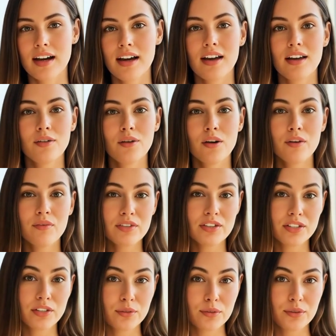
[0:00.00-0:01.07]
My
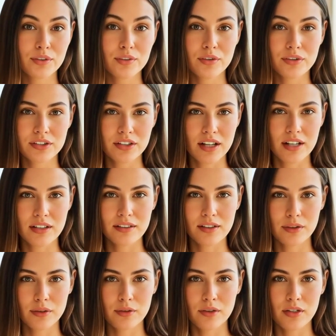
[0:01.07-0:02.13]
parents' business
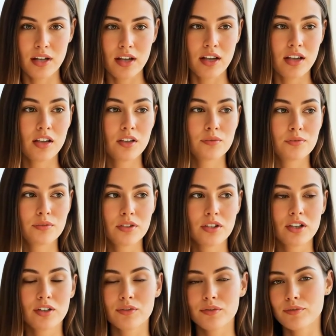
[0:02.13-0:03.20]
collapsed amid
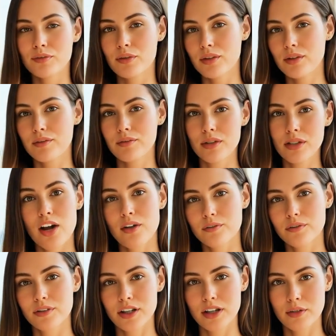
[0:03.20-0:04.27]
scandal.
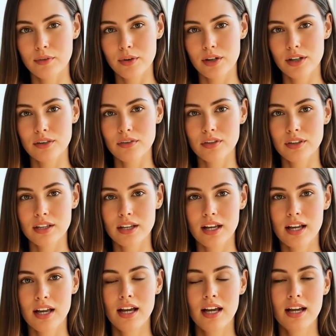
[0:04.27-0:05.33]
They'd lost their house,
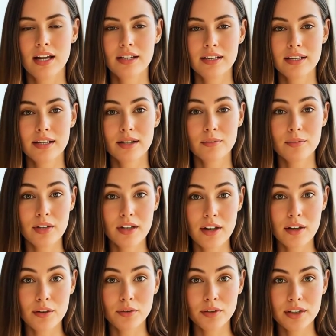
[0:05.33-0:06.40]
their social
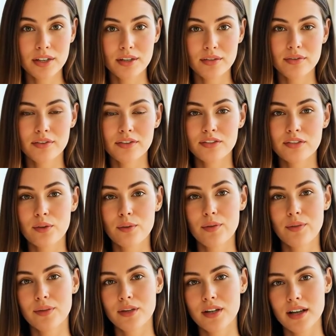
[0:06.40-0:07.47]
standing,
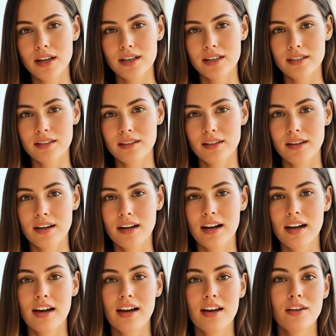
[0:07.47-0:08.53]
everything they'd valued above
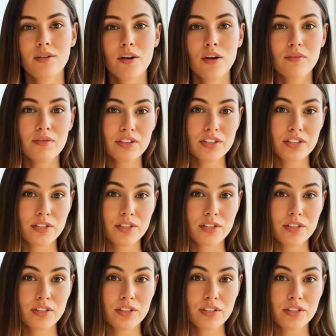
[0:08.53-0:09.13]
their daughter.